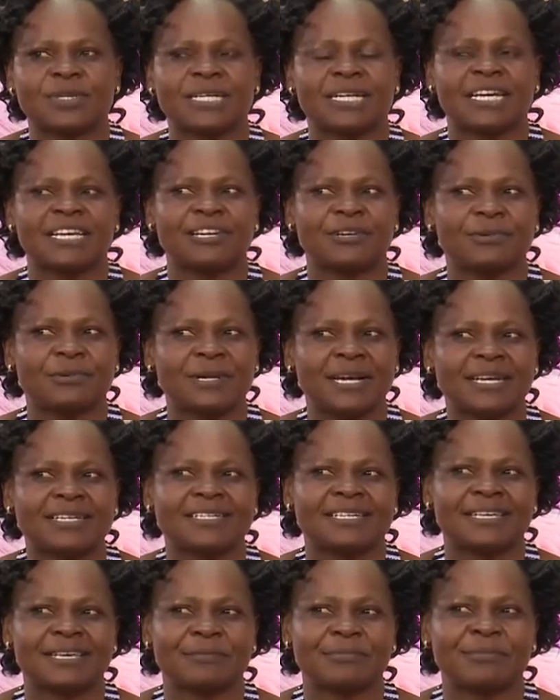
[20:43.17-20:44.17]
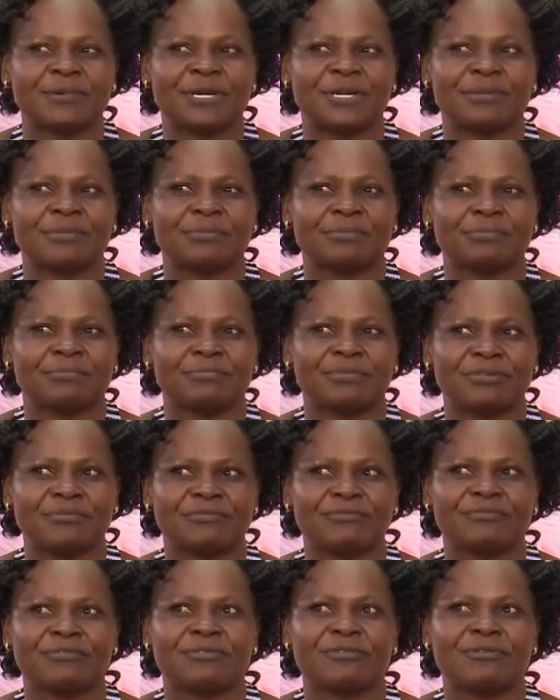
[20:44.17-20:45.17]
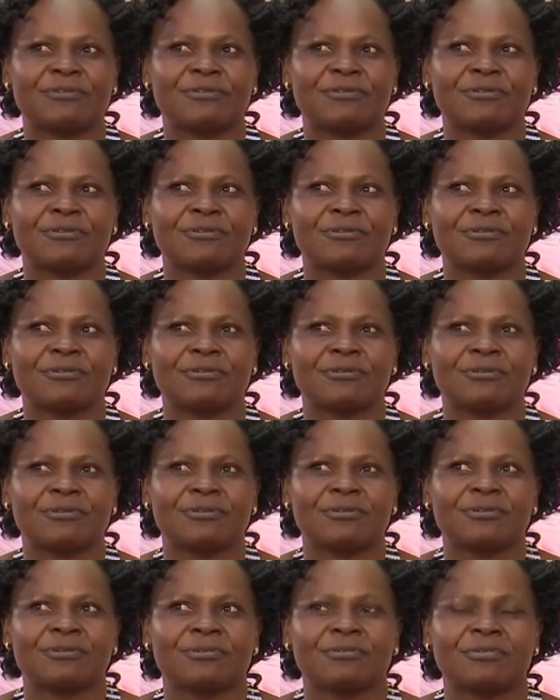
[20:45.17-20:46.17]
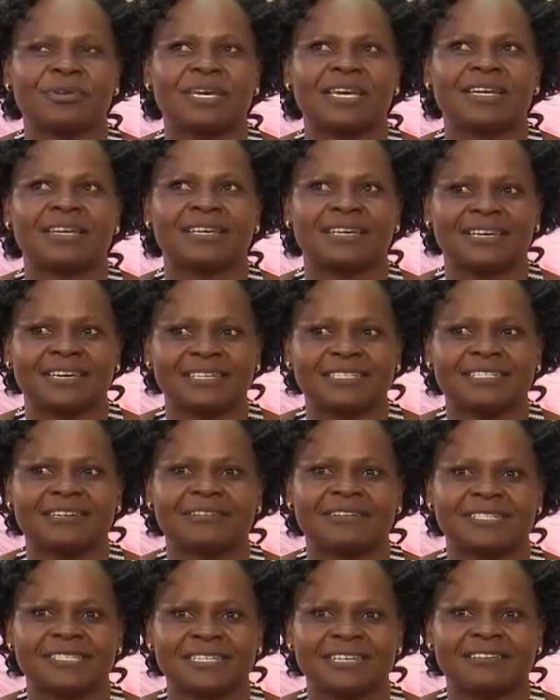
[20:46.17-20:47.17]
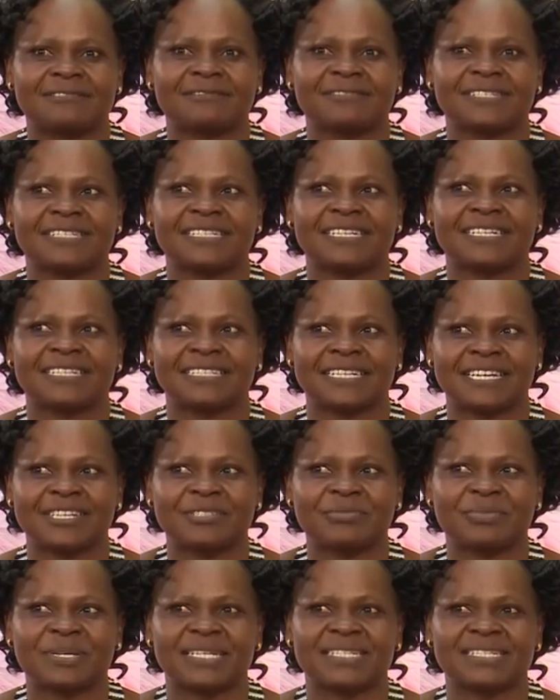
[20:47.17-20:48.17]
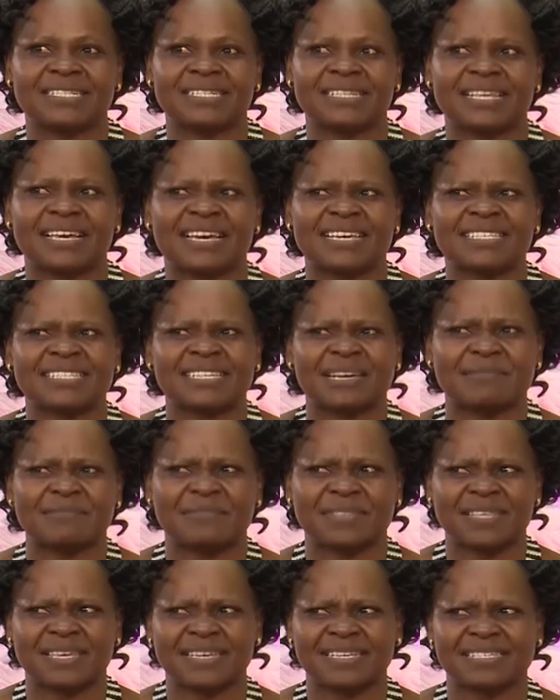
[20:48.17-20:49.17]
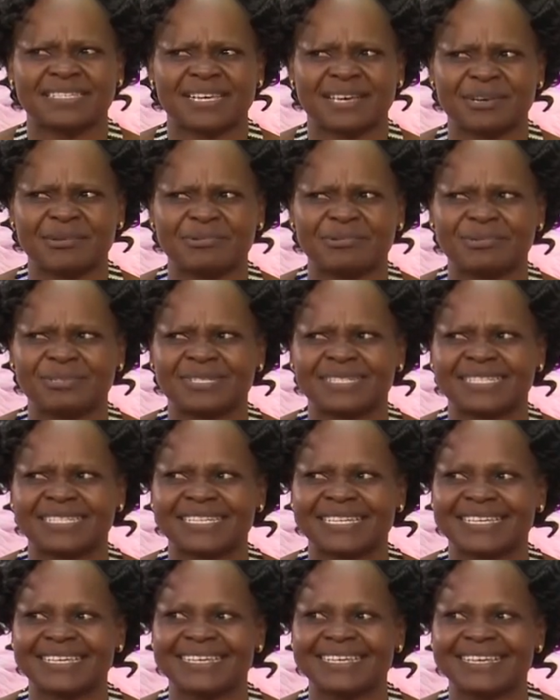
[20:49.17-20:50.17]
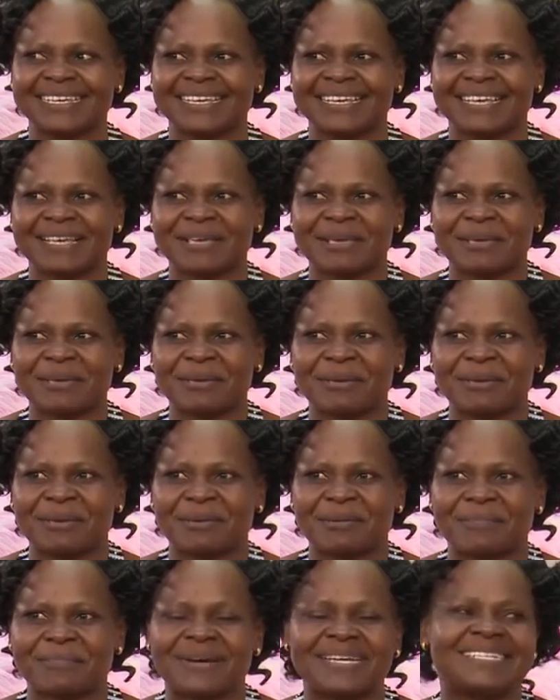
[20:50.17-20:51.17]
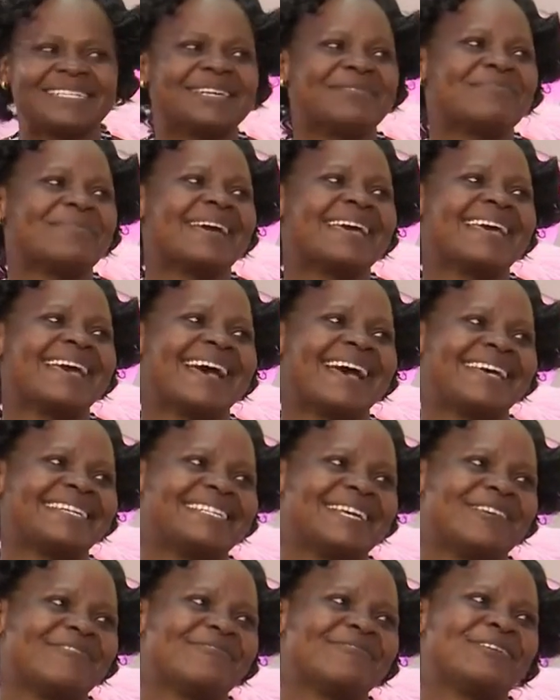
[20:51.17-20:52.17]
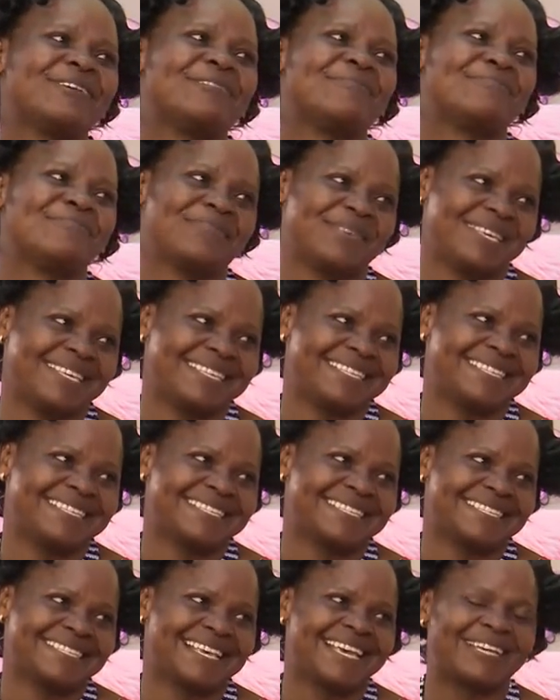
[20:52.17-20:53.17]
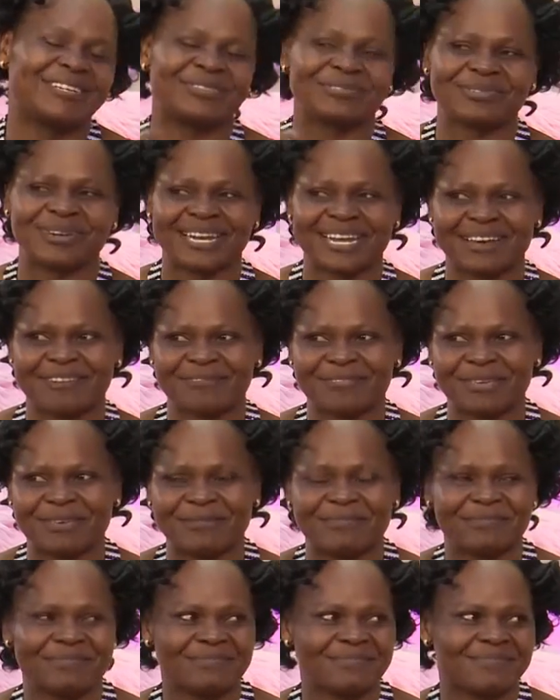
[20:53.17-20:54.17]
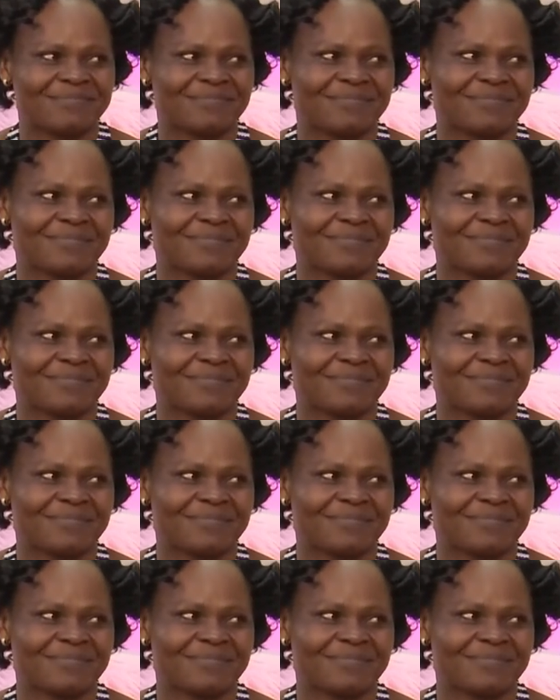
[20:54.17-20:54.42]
when I look at him, when before we engage ourselves in engagement, there are some things I could see, but in my heart I feel peace and love him.